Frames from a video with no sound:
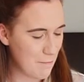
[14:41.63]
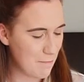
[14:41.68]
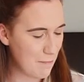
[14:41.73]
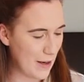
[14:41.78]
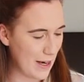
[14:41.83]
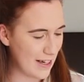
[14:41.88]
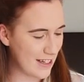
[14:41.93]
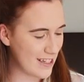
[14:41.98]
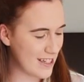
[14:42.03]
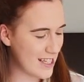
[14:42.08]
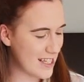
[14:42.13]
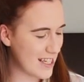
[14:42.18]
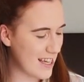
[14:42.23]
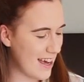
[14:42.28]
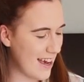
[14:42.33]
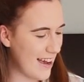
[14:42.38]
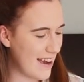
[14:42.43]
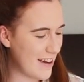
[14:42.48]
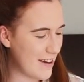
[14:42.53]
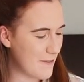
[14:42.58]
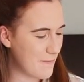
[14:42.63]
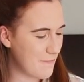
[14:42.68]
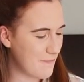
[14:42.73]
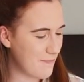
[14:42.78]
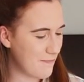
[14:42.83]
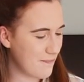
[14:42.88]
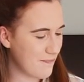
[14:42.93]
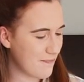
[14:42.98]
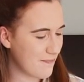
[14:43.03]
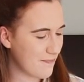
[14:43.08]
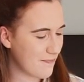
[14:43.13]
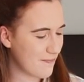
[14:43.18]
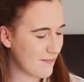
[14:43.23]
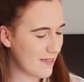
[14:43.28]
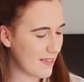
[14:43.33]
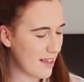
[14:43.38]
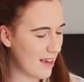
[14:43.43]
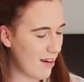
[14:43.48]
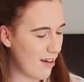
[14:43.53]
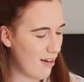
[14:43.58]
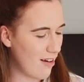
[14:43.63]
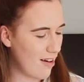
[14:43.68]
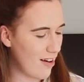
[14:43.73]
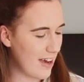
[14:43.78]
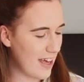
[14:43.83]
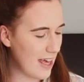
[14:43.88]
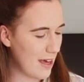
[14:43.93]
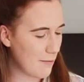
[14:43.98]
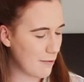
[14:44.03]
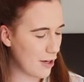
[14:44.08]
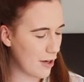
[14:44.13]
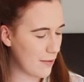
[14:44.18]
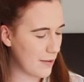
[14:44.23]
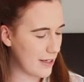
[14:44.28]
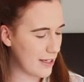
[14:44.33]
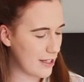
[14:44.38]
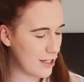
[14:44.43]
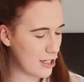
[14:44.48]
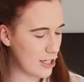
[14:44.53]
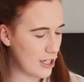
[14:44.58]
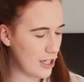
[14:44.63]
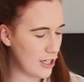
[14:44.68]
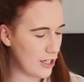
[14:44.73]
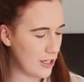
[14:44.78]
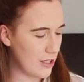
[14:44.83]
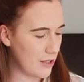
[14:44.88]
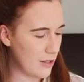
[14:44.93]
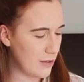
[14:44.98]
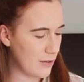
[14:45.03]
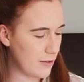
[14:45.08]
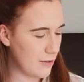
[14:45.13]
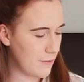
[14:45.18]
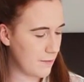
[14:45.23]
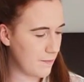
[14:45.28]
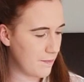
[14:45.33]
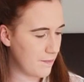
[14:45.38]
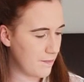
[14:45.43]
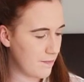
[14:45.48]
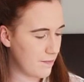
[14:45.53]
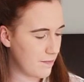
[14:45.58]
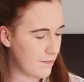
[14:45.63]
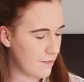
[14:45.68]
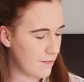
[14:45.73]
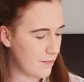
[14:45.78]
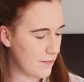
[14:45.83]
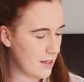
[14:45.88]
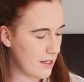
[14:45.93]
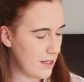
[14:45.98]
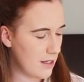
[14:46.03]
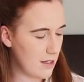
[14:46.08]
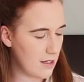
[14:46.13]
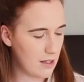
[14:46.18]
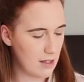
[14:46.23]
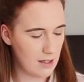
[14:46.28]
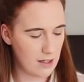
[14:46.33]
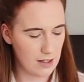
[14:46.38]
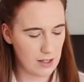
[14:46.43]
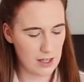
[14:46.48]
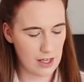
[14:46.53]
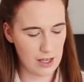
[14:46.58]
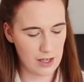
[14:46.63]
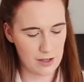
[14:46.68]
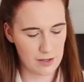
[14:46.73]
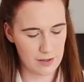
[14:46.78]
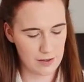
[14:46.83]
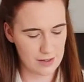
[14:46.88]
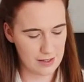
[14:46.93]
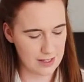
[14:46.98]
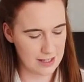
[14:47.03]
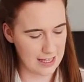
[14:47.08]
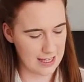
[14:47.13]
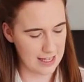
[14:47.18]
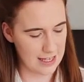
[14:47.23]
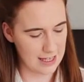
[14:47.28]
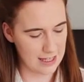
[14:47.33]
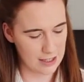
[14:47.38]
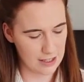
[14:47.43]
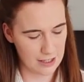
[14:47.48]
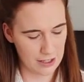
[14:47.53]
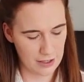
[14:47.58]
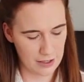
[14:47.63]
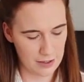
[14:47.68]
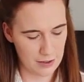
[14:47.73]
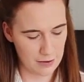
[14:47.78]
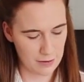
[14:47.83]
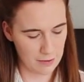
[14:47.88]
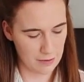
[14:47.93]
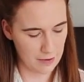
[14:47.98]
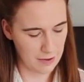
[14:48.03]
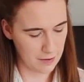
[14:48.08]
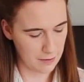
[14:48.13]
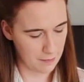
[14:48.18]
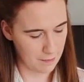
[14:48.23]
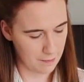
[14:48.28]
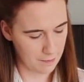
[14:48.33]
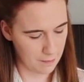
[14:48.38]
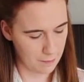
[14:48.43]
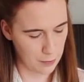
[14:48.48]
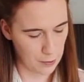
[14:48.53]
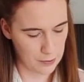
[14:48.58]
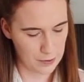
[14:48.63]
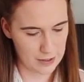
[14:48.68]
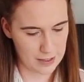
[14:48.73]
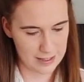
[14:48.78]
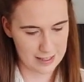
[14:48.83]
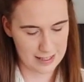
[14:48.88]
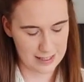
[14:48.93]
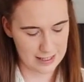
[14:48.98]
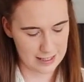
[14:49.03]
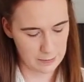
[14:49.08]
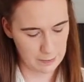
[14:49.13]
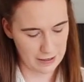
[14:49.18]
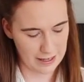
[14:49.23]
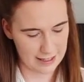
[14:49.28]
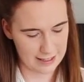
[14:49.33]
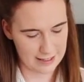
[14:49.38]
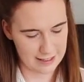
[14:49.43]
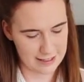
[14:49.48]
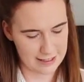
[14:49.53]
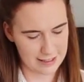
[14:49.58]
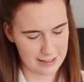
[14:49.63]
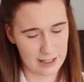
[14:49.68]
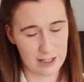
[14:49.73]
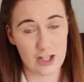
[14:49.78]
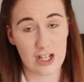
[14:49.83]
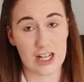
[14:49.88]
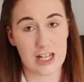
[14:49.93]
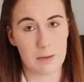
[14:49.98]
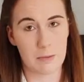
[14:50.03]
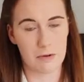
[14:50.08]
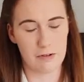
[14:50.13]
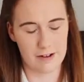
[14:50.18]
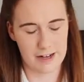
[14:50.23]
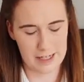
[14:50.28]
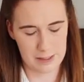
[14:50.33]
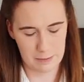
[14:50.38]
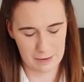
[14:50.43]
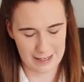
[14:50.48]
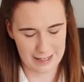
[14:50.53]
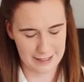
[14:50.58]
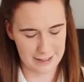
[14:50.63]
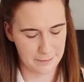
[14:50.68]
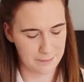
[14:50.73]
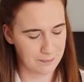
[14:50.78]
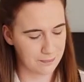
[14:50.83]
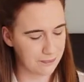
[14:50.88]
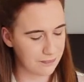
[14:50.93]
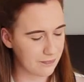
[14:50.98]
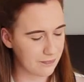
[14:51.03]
But I am going to use the two bronzes in this palette. This is the Cheek Parade palette.